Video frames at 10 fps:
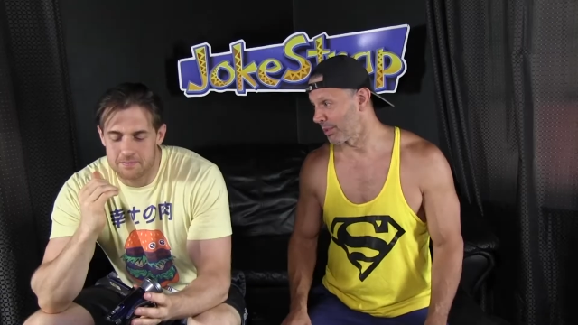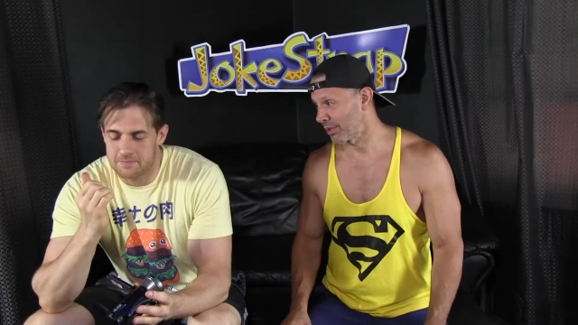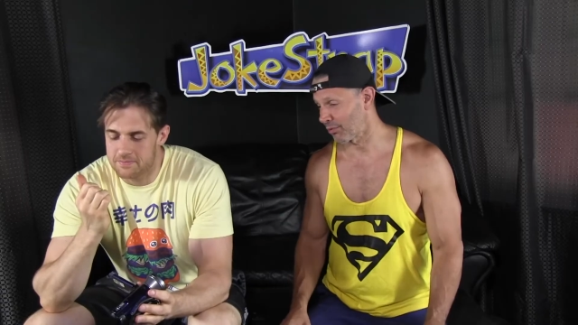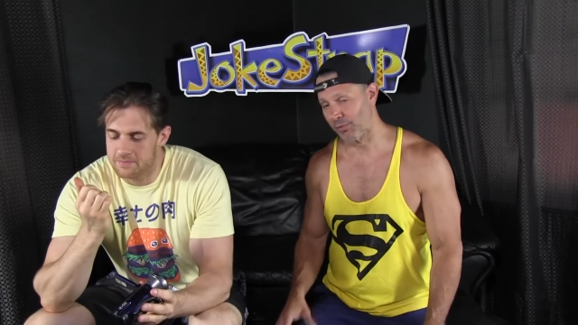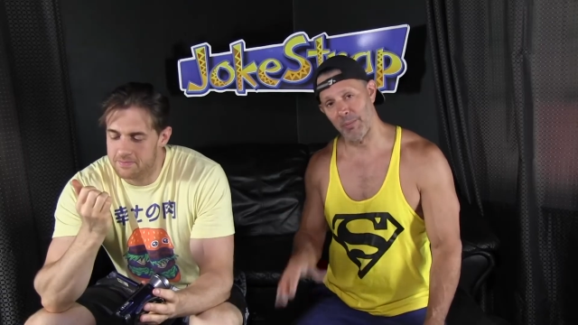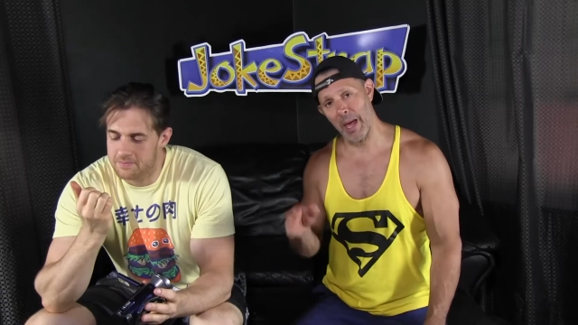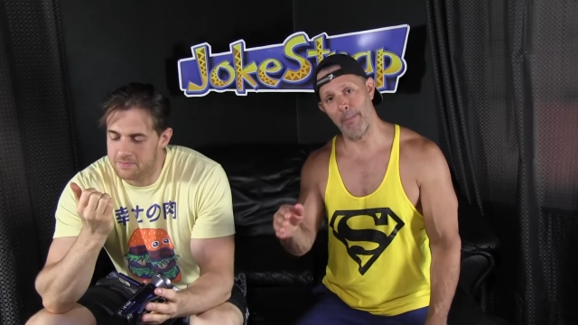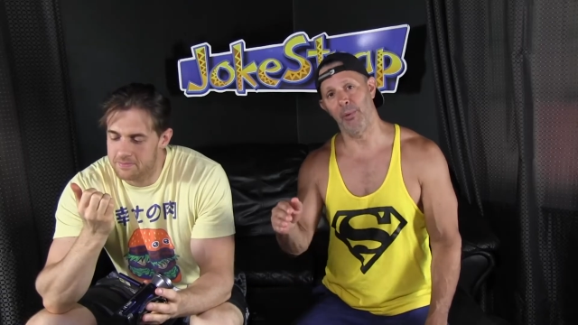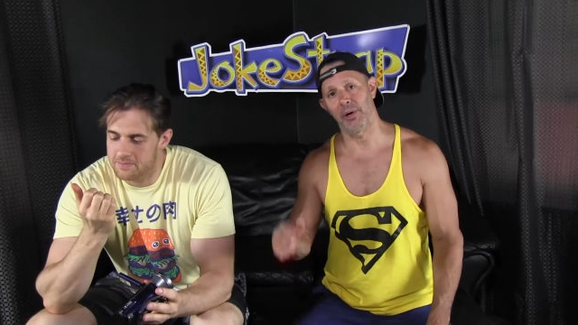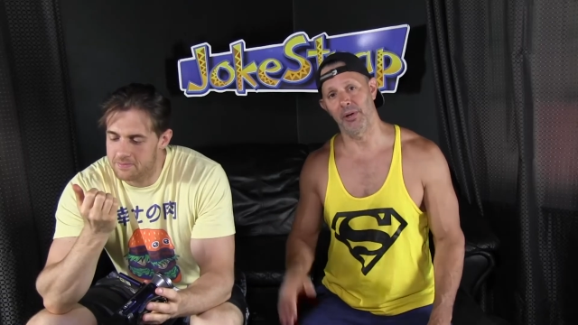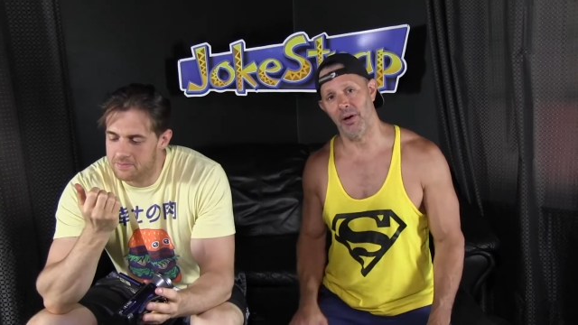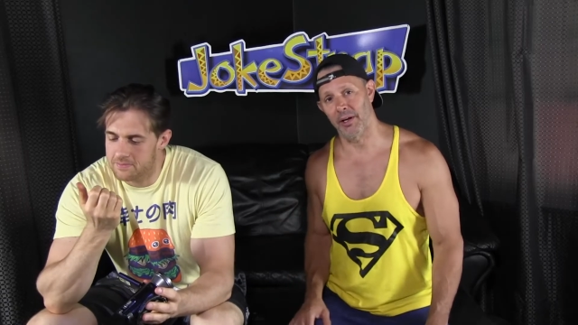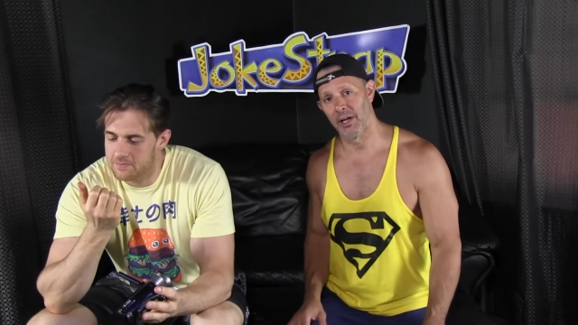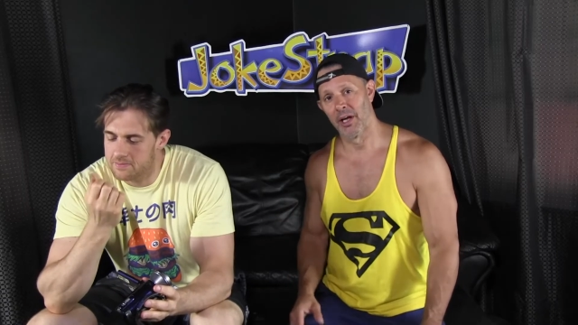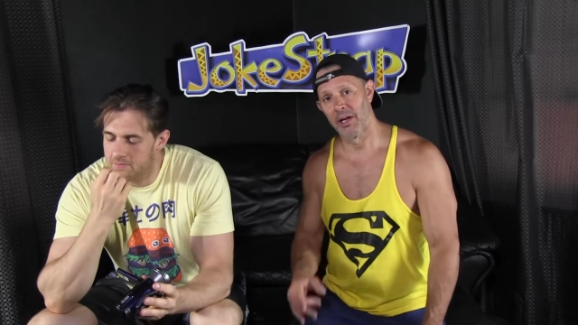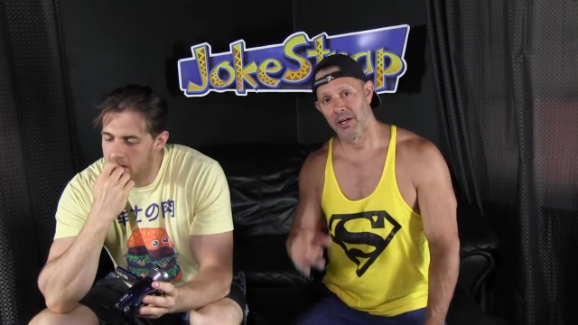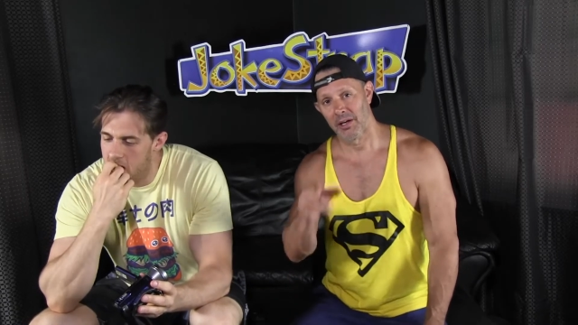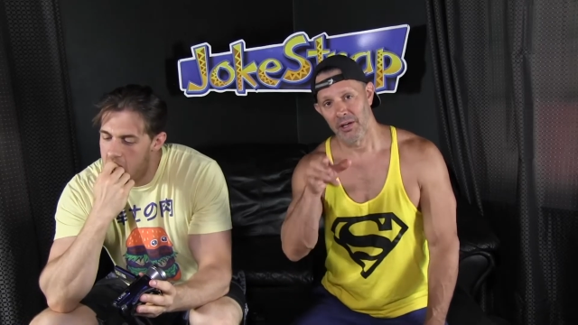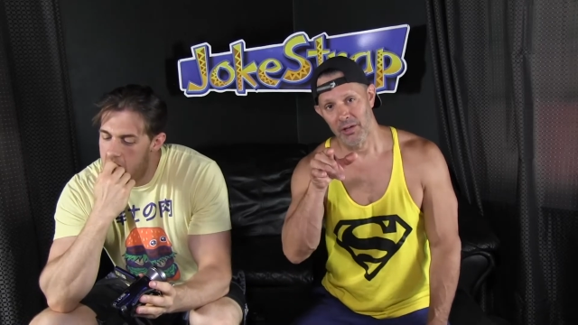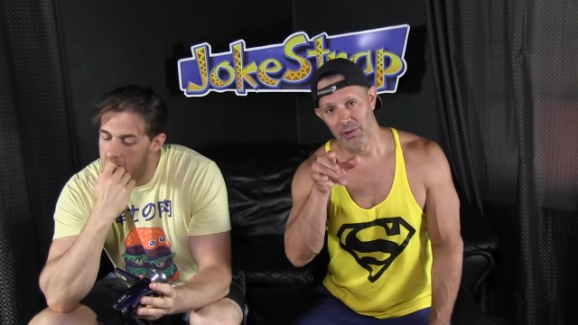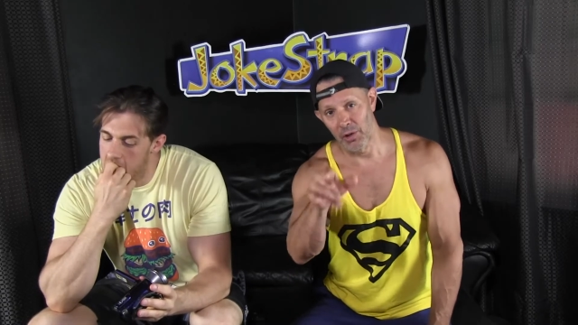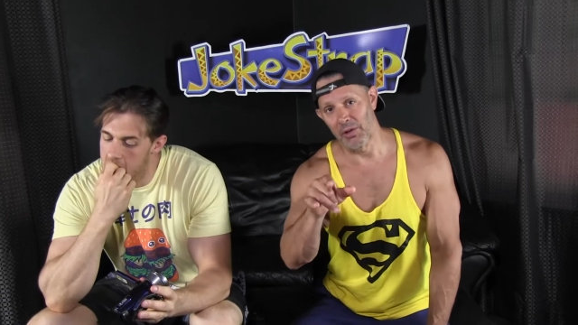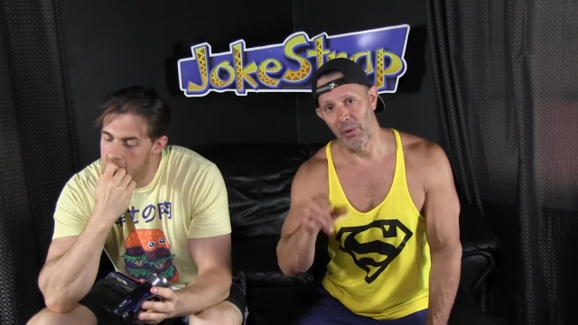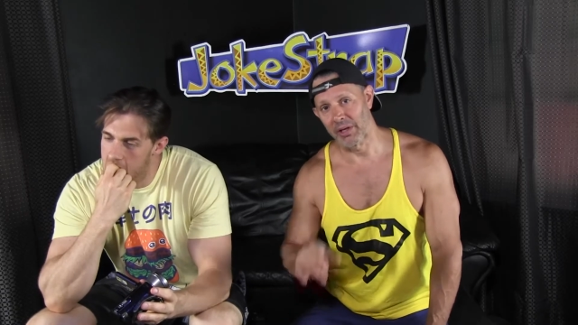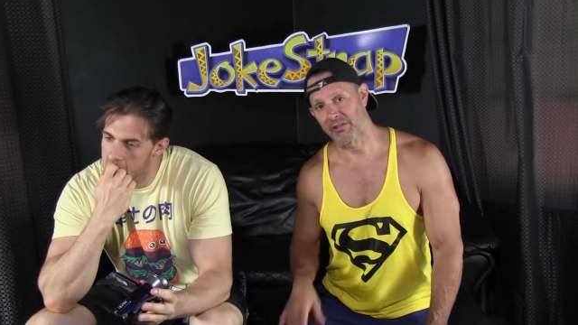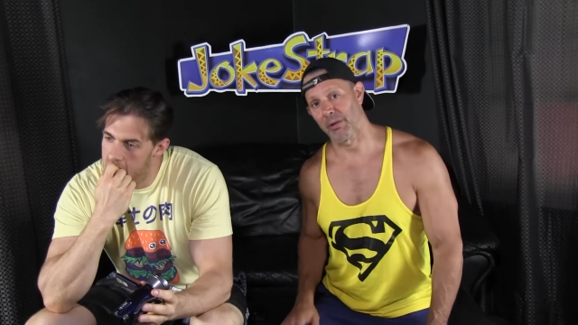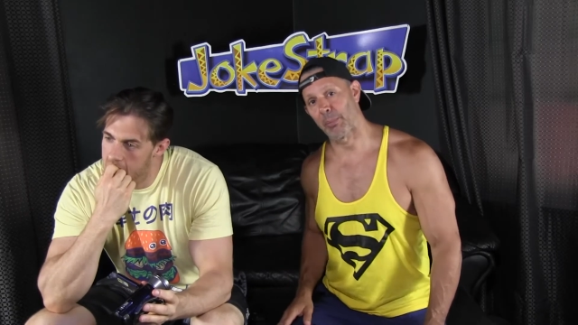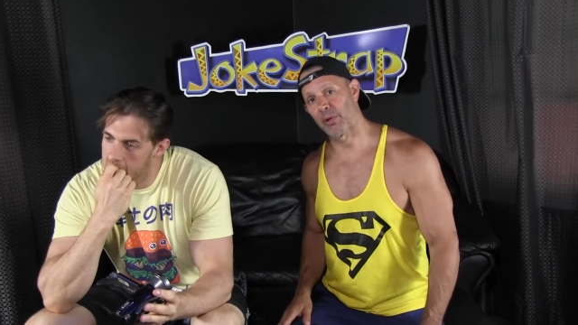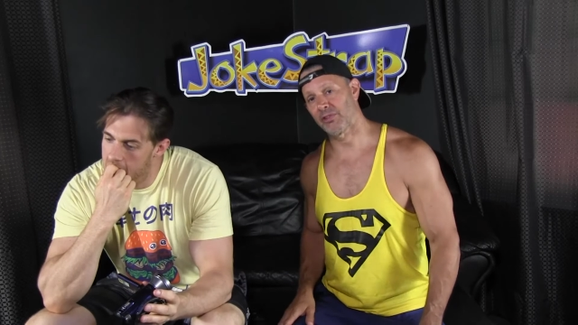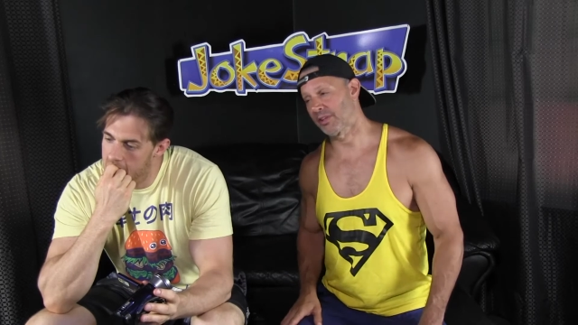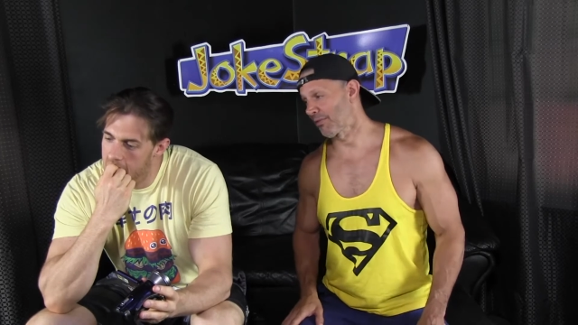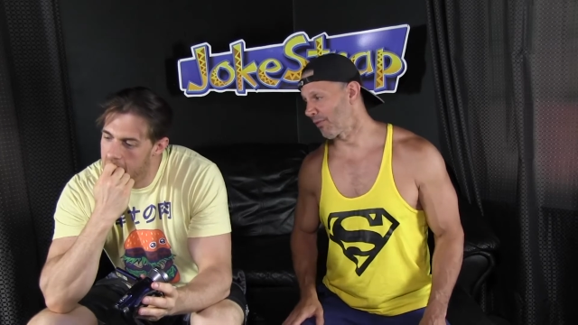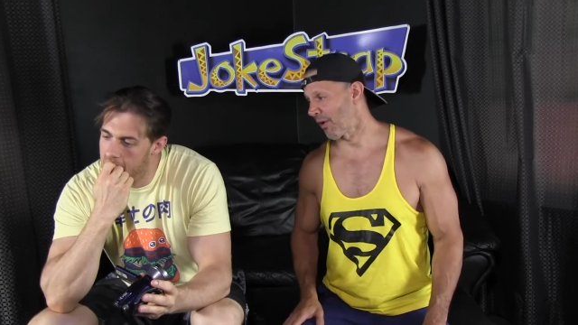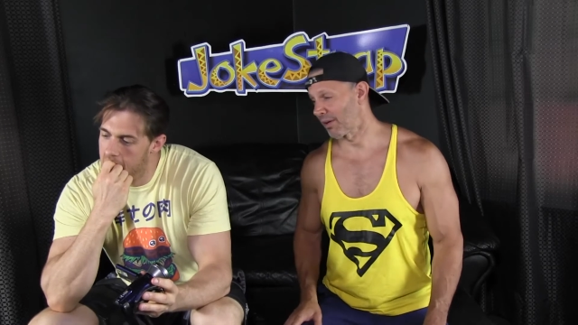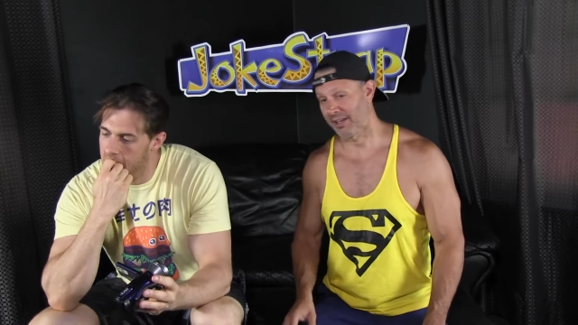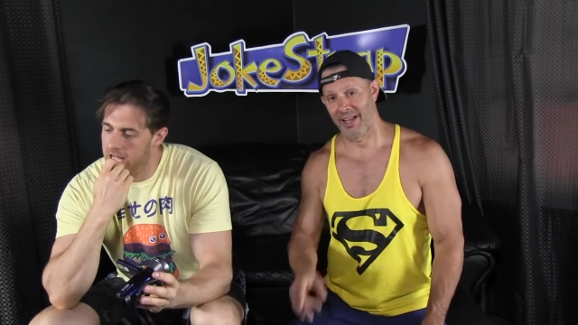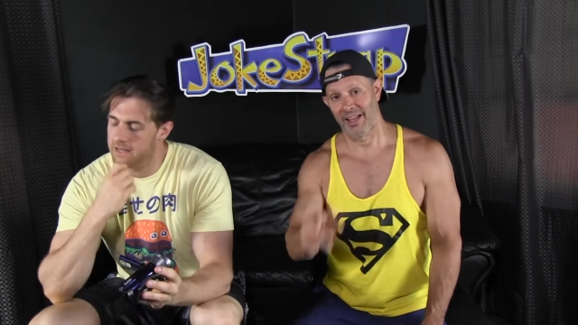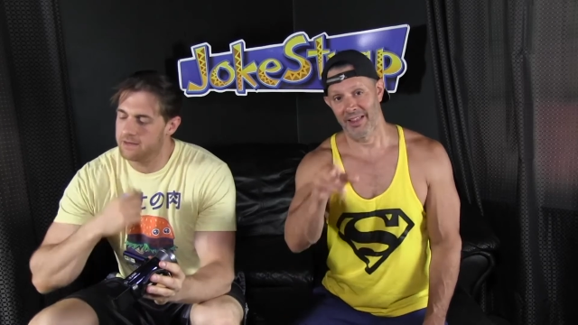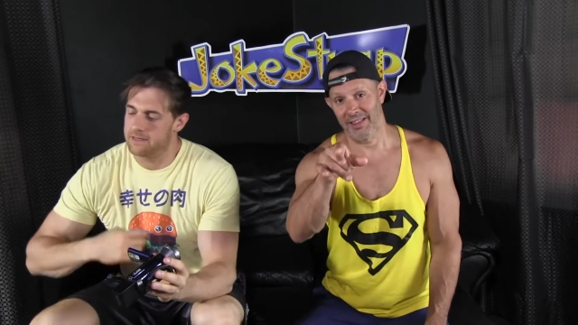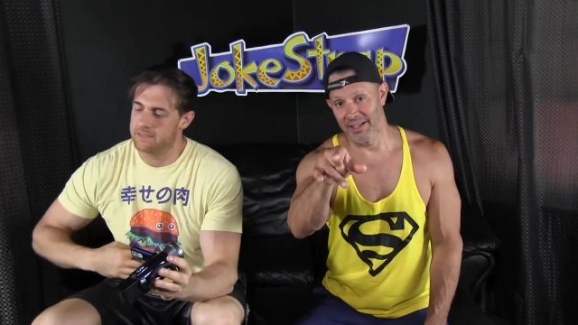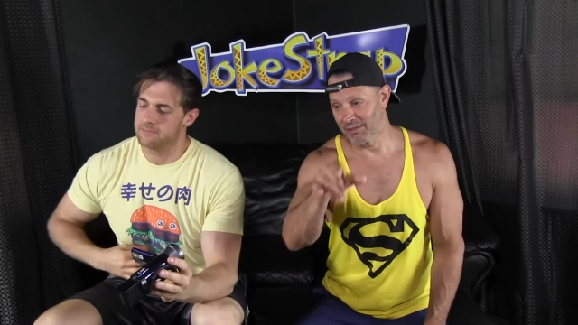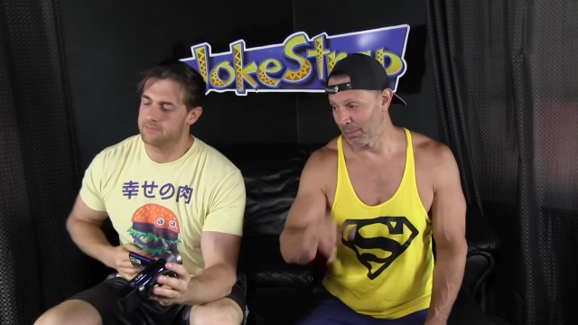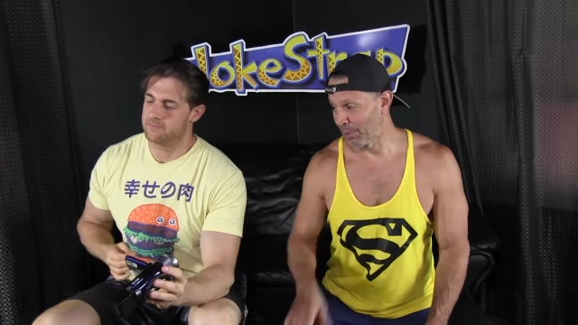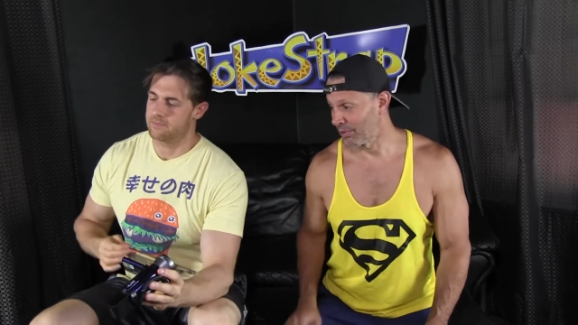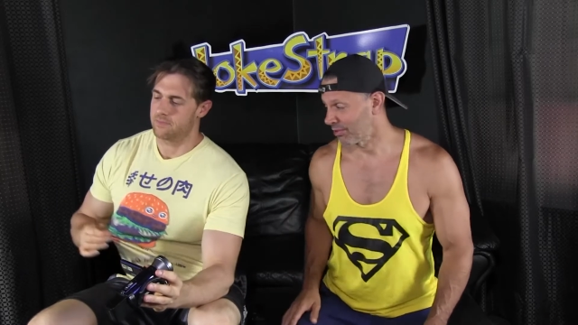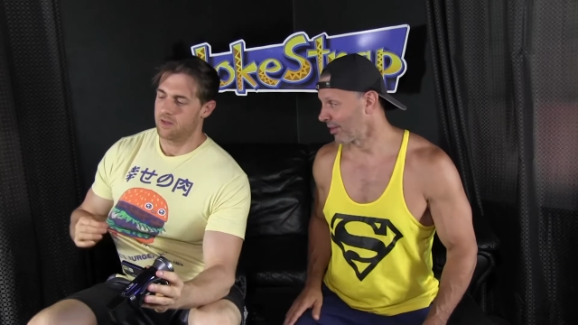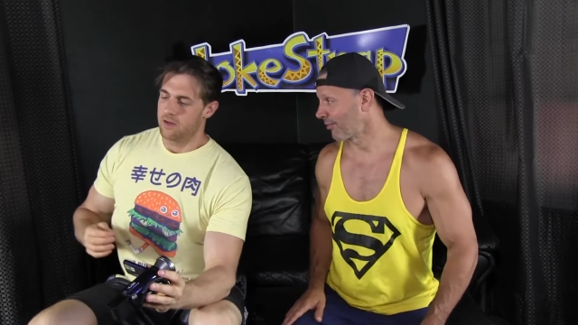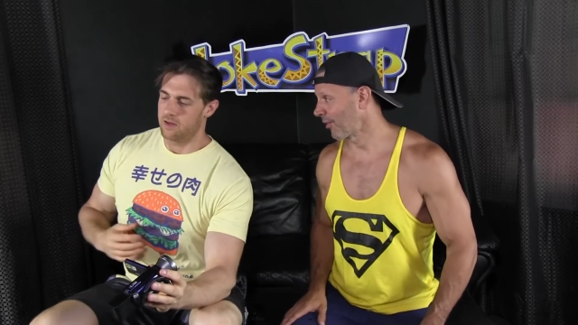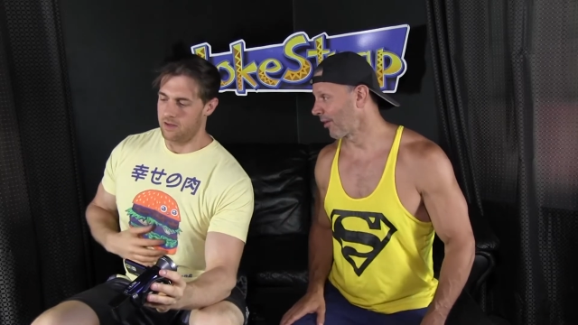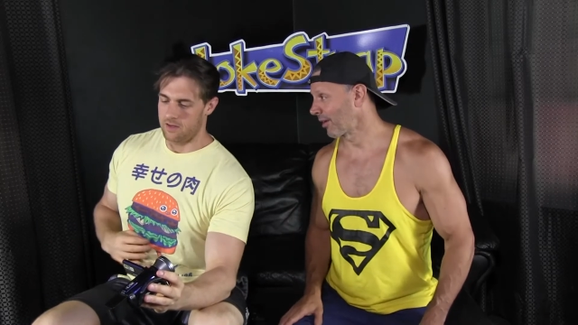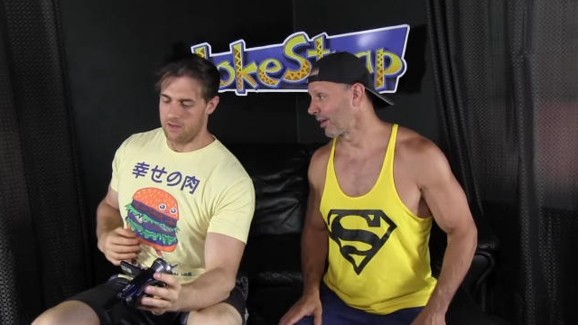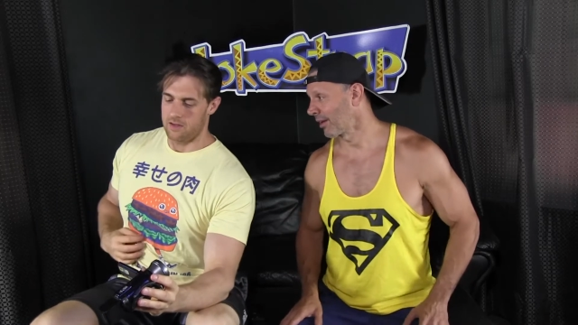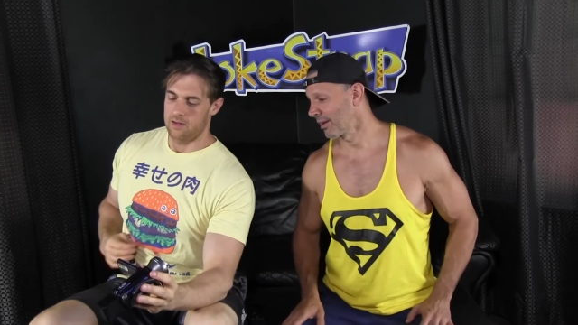Speaker 1: because from that point on, you're known as the person that farted. Mm. He's the person that farted.